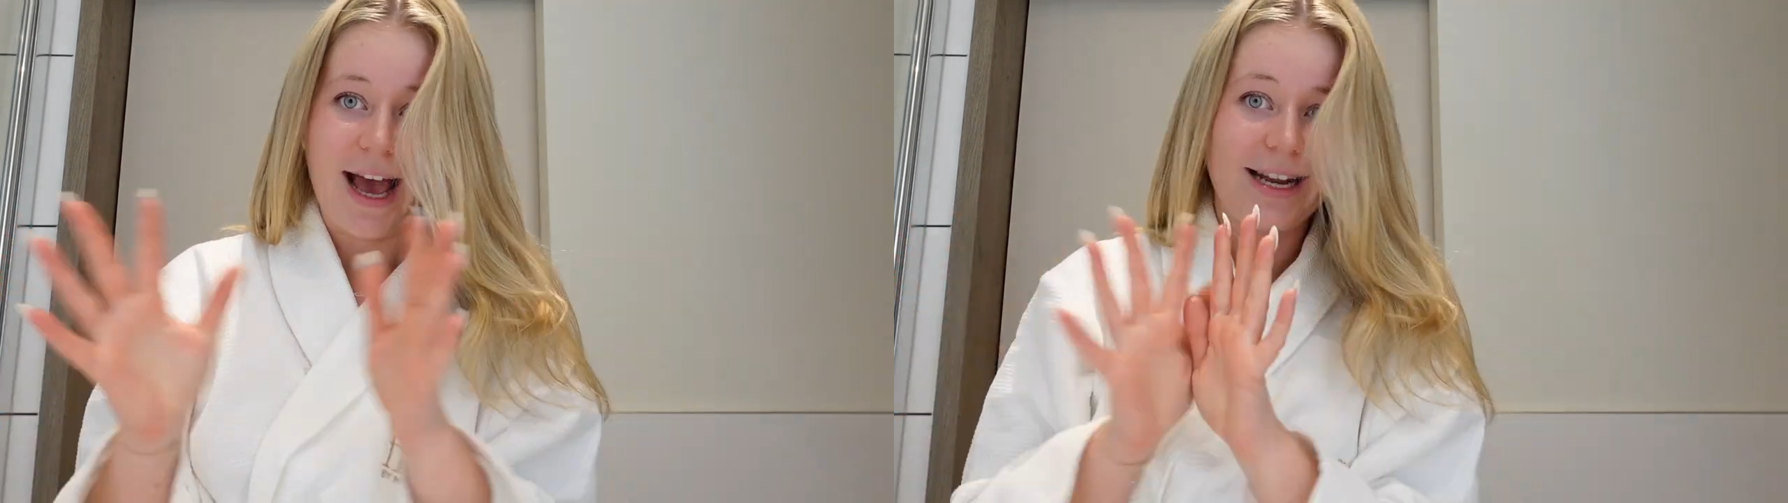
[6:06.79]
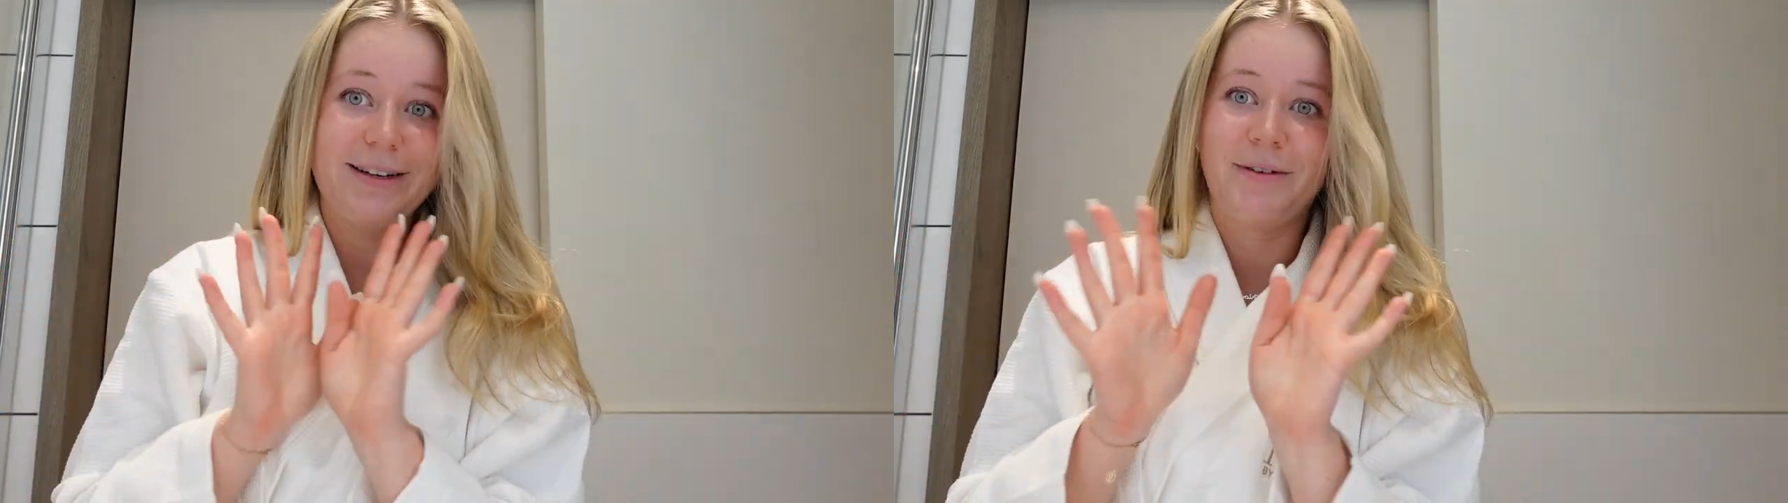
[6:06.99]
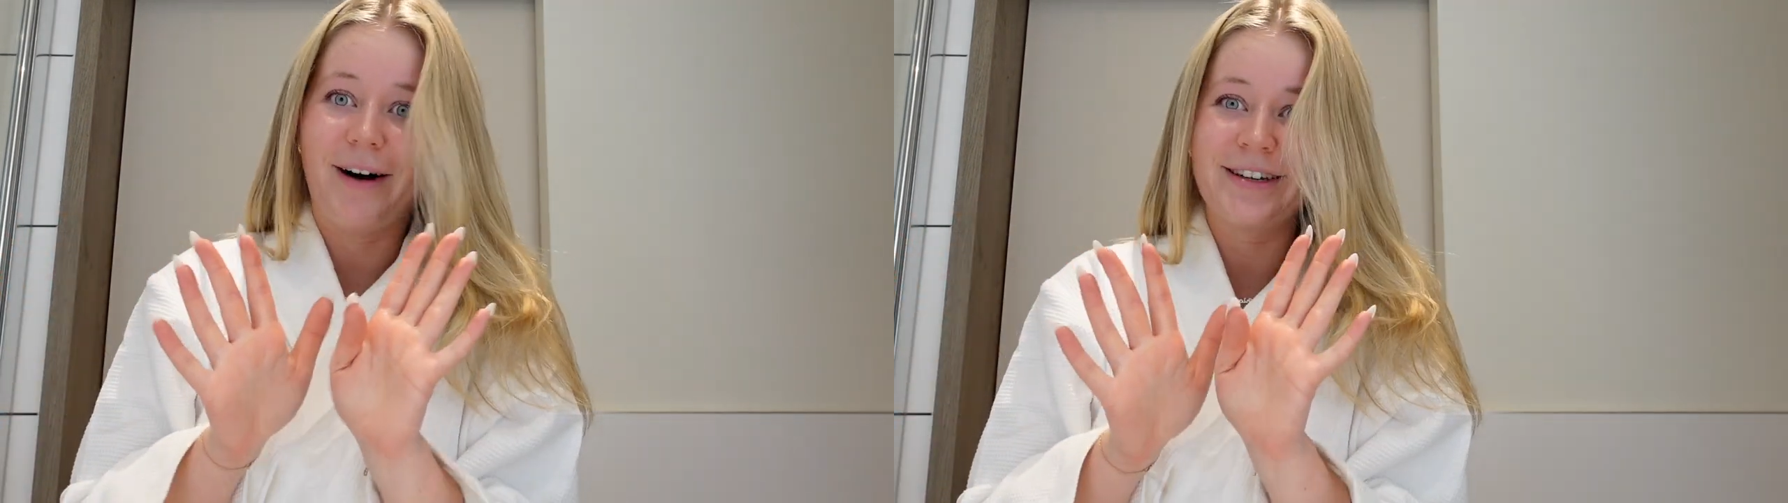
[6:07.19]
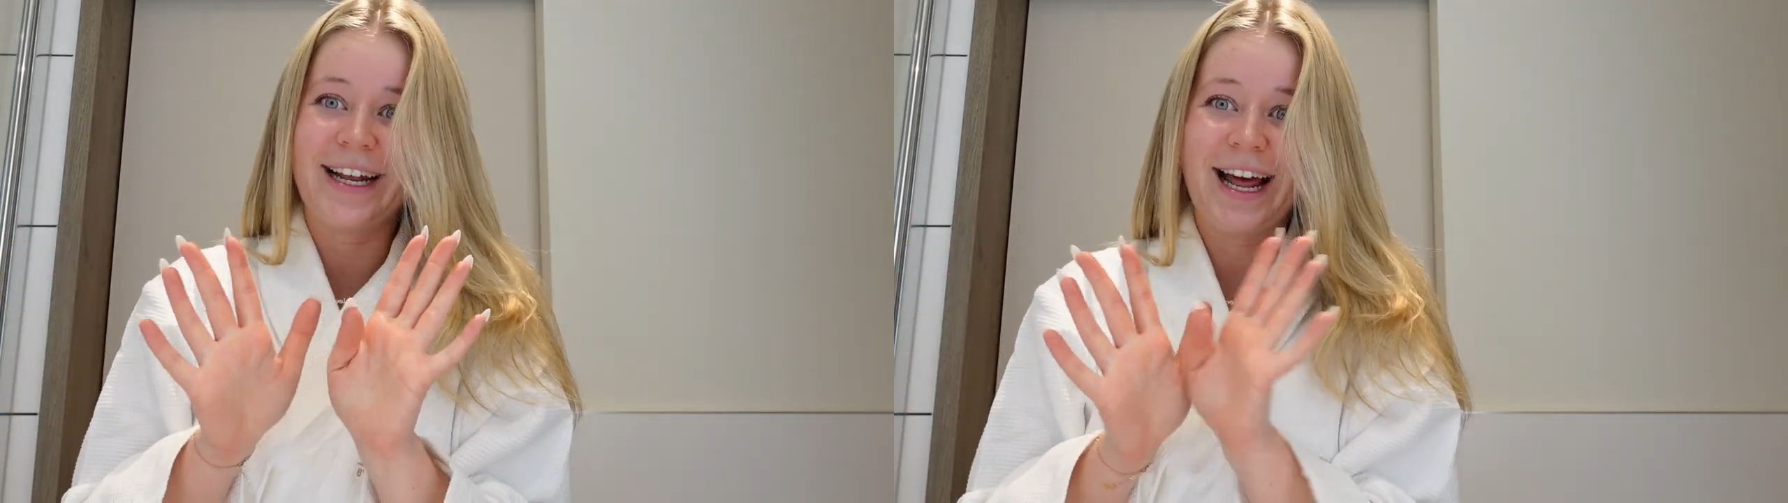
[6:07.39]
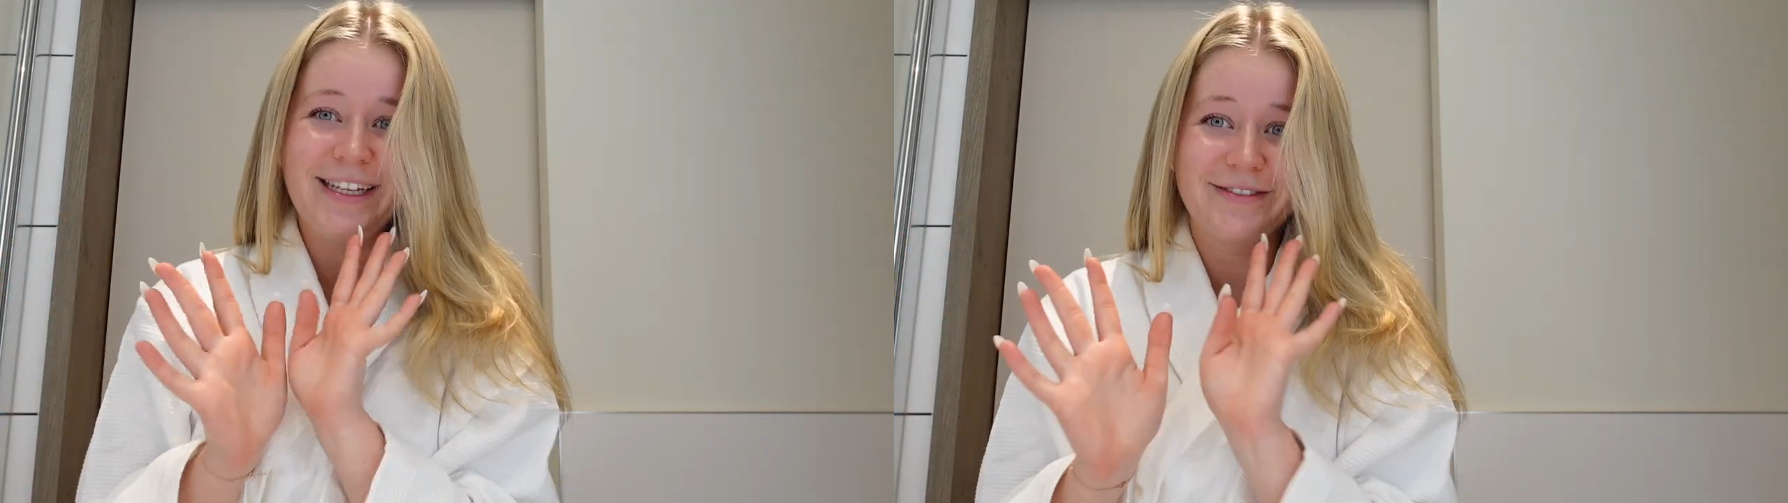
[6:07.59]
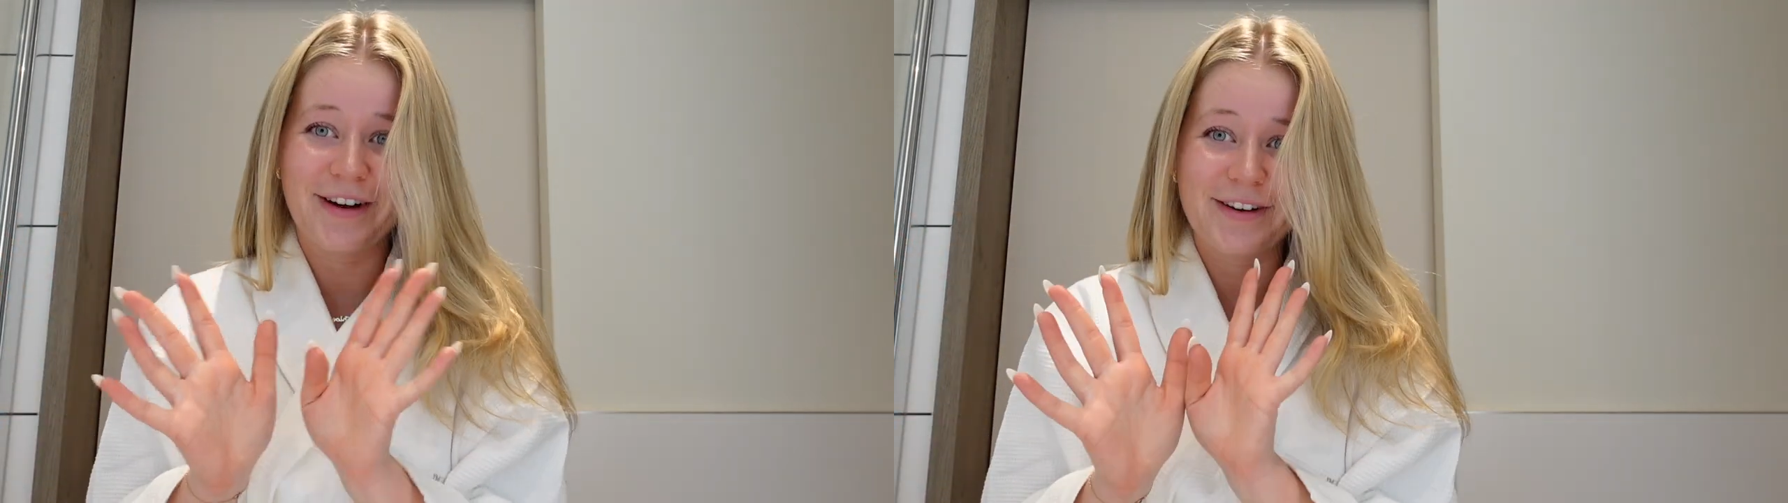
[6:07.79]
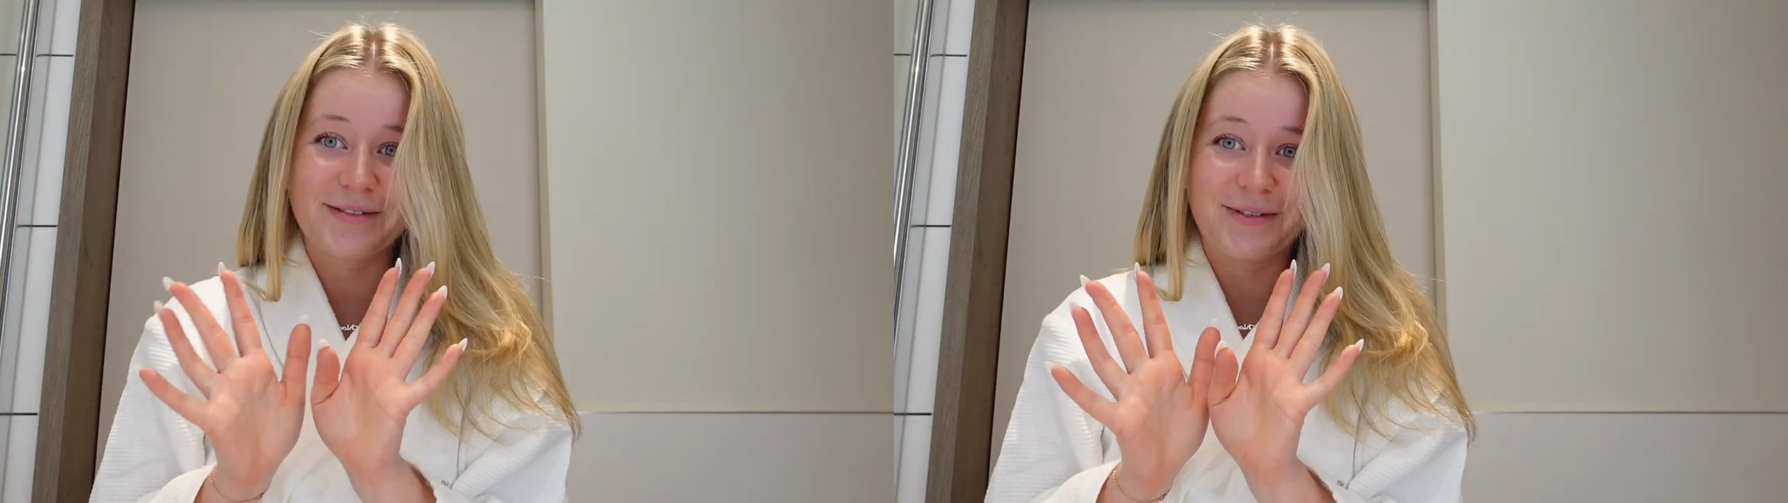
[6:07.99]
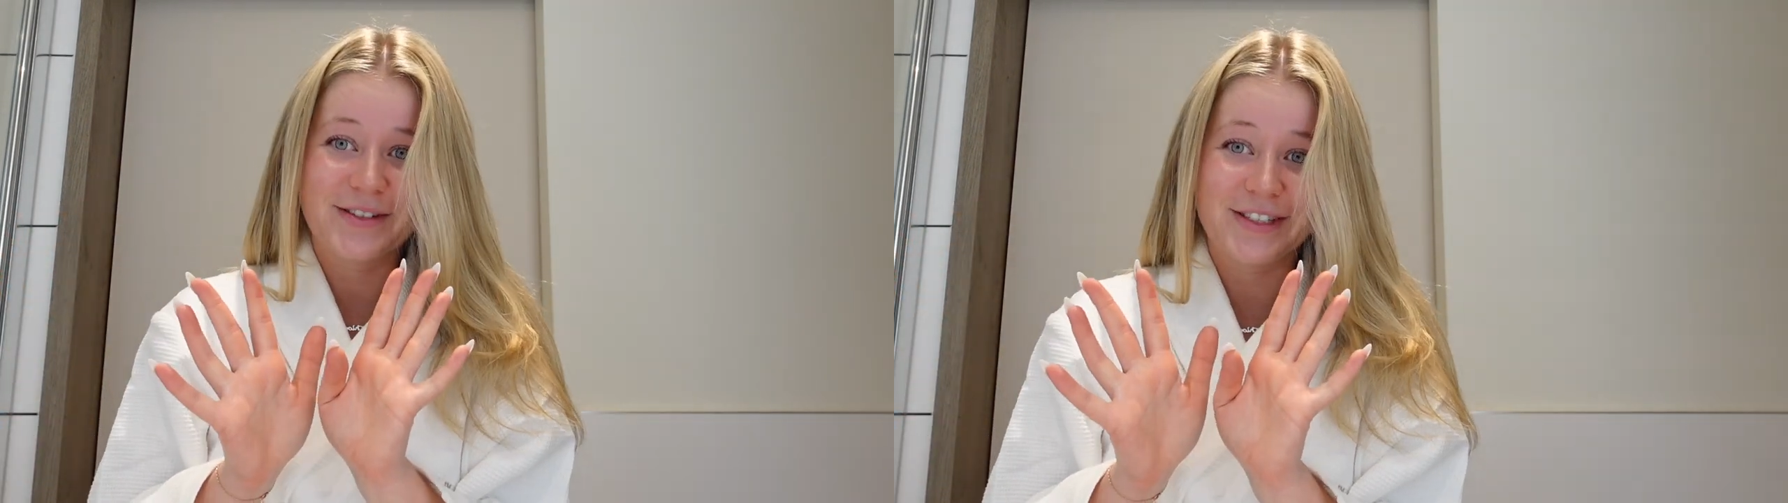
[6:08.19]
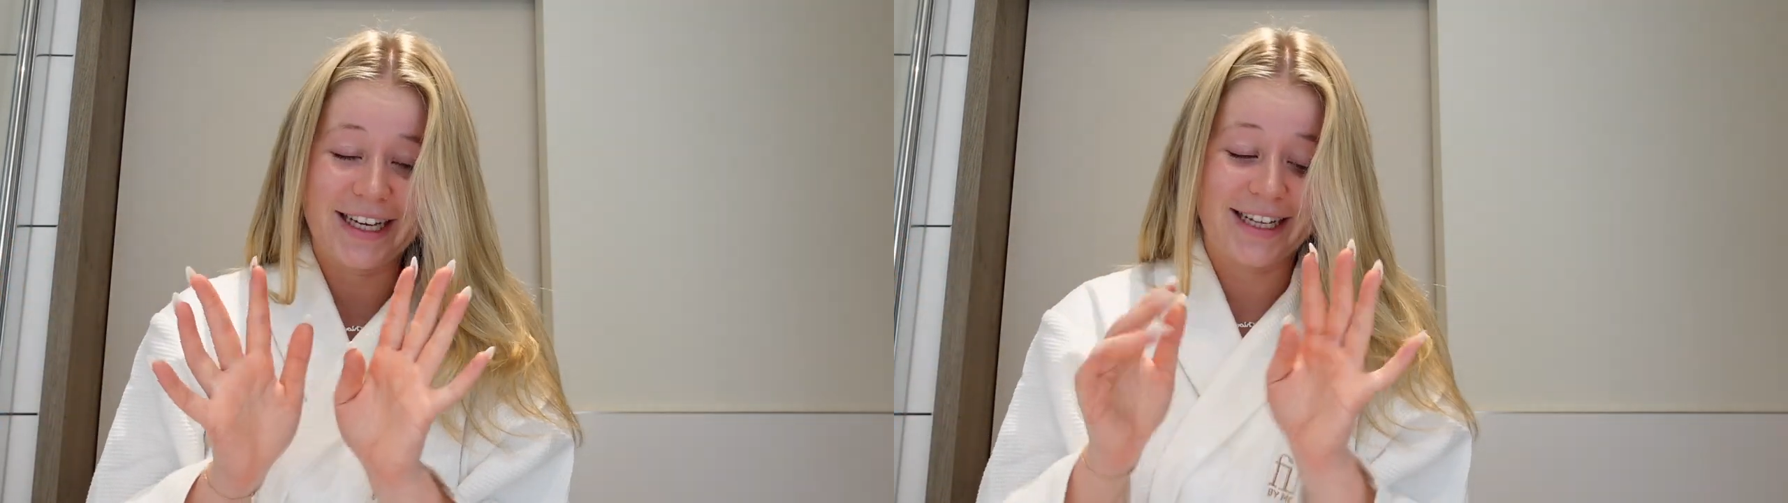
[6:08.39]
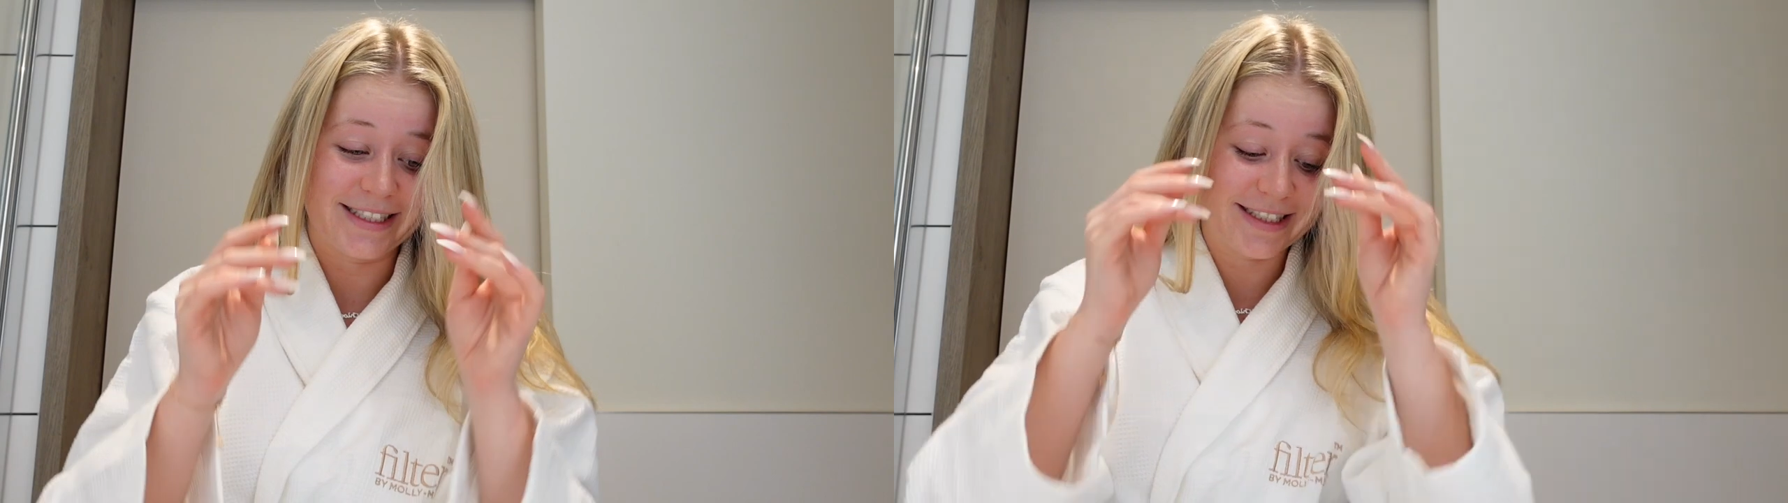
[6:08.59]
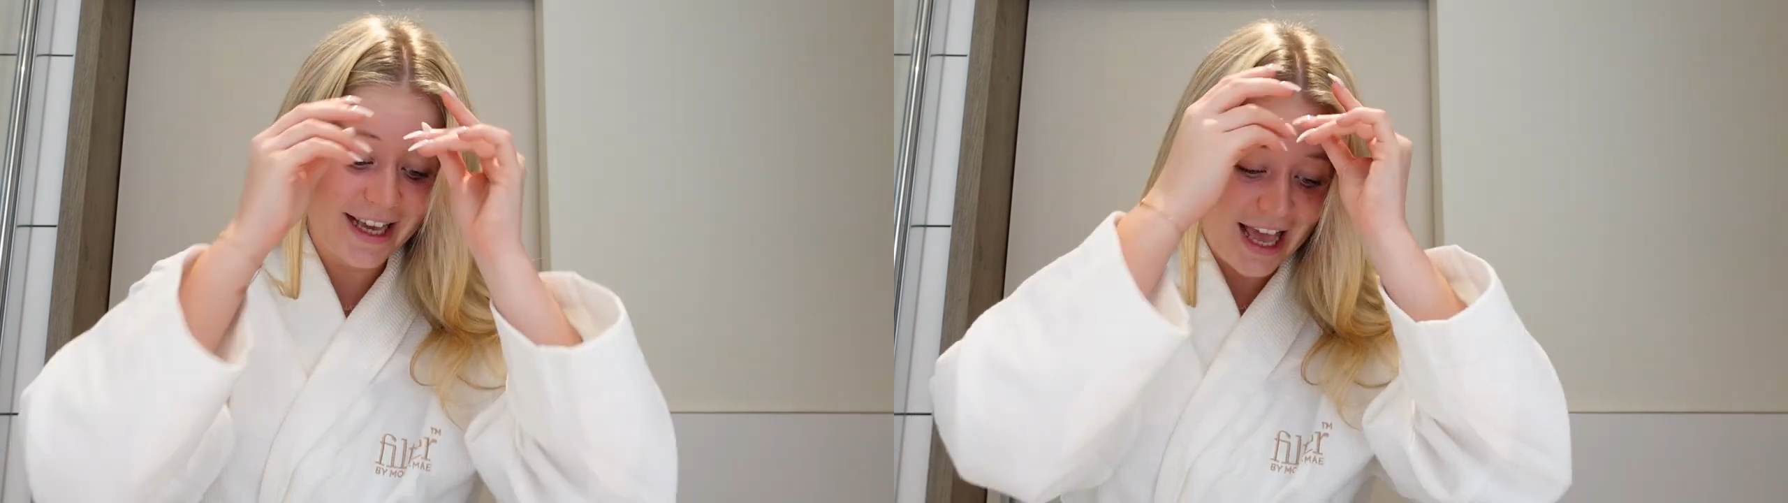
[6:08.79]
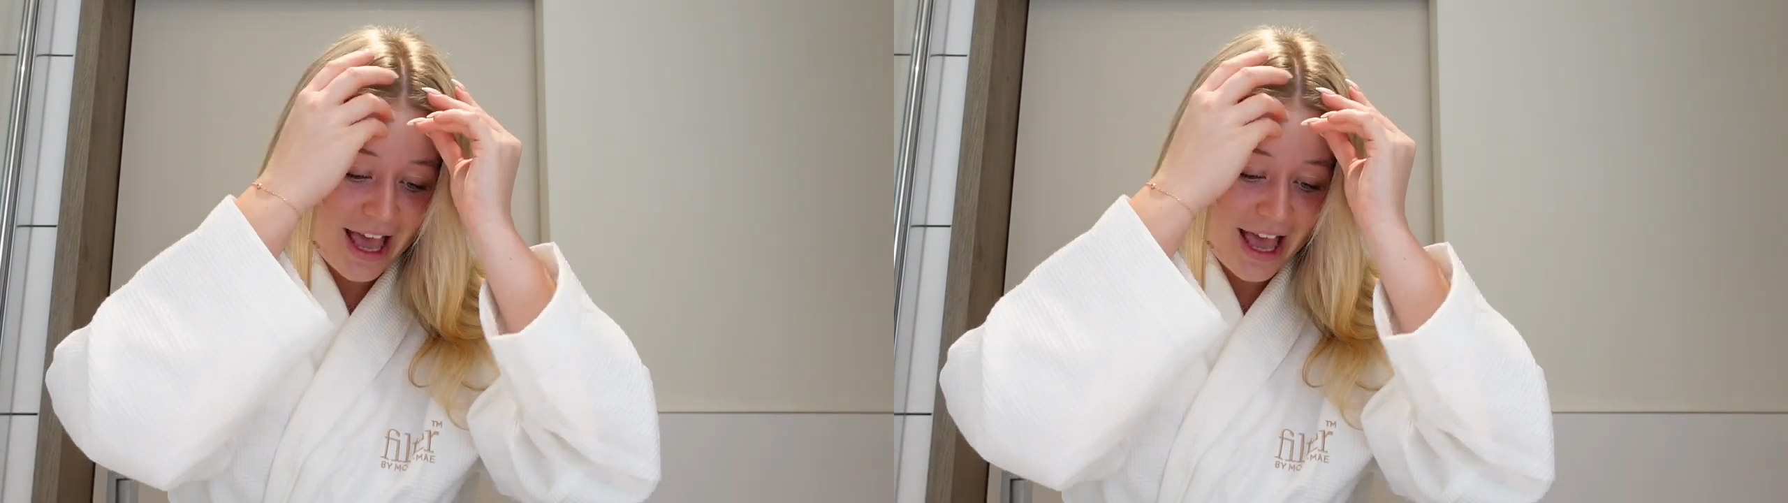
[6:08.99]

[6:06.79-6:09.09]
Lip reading: anyone can watch this.